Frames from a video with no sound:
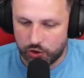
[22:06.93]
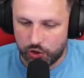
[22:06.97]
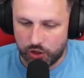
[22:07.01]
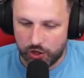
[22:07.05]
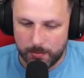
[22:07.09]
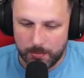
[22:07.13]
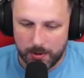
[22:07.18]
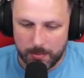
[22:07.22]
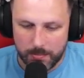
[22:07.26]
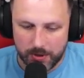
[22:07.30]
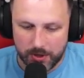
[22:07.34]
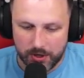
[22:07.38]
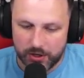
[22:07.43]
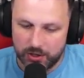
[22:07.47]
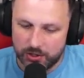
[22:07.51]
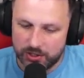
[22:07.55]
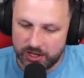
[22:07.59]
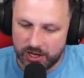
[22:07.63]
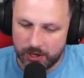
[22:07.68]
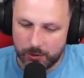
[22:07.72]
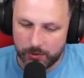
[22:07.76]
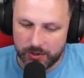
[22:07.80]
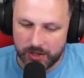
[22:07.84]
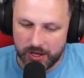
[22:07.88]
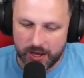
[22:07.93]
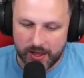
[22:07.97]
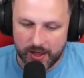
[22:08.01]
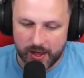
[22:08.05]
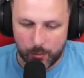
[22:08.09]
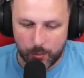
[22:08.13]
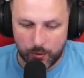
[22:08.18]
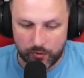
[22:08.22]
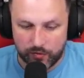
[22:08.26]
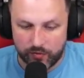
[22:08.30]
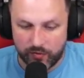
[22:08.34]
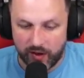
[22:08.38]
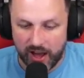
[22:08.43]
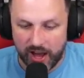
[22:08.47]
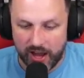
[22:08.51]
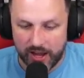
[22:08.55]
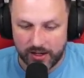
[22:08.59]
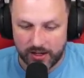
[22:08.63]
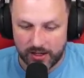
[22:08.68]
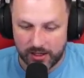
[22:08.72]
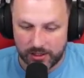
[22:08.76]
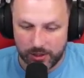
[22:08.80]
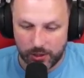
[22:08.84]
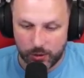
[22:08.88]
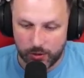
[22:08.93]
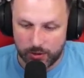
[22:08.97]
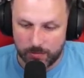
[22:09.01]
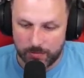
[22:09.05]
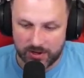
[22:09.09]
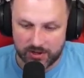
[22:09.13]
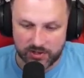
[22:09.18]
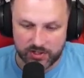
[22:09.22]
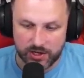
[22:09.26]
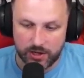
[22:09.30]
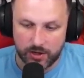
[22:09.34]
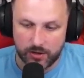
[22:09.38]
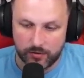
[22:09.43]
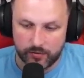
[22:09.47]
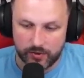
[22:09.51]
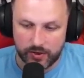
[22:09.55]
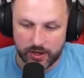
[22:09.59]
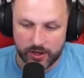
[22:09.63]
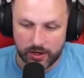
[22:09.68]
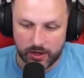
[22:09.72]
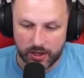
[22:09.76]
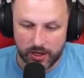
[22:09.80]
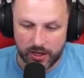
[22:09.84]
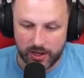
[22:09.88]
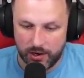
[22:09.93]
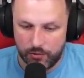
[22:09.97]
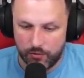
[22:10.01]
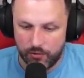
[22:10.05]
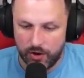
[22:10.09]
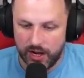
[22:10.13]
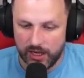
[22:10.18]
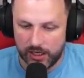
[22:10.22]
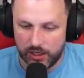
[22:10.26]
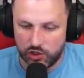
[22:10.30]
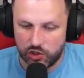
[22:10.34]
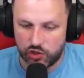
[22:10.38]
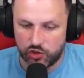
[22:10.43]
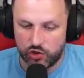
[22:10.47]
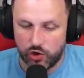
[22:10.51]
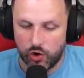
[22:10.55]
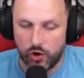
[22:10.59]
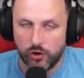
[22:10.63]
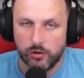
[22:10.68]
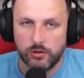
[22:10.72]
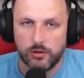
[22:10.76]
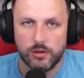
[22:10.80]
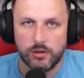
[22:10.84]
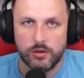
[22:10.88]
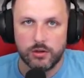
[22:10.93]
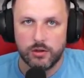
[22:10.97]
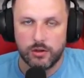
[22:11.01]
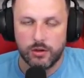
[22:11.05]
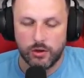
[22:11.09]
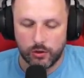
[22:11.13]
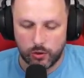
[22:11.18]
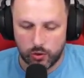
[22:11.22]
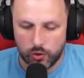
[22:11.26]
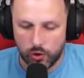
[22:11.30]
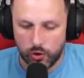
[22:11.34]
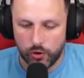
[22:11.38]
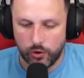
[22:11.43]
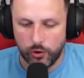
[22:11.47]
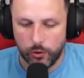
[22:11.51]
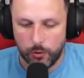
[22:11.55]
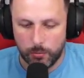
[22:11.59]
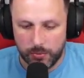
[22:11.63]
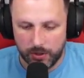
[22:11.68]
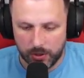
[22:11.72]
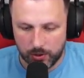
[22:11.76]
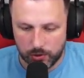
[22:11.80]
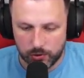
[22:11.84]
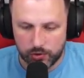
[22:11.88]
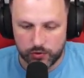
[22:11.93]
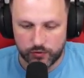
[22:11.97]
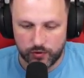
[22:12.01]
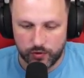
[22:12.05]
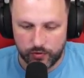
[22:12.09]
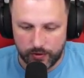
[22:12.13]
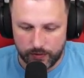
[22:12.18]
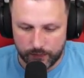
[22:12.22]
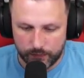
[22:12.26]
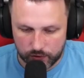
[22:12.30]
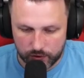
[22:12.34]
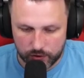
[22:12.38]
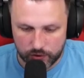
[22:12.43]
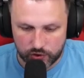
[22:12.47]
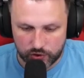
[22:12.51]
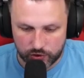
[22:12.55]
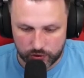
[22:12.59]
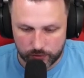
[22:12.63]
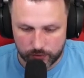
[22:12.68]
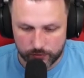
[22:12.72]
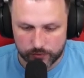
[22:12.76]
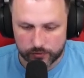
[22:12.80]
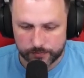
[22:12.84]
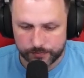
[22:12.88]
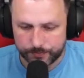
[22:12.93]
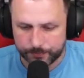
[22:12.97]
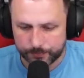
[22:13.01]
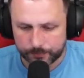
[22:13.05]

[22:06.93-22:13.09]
to be builds out there that we find, including myself, that are really strong and go-to builds for rifts and stuff.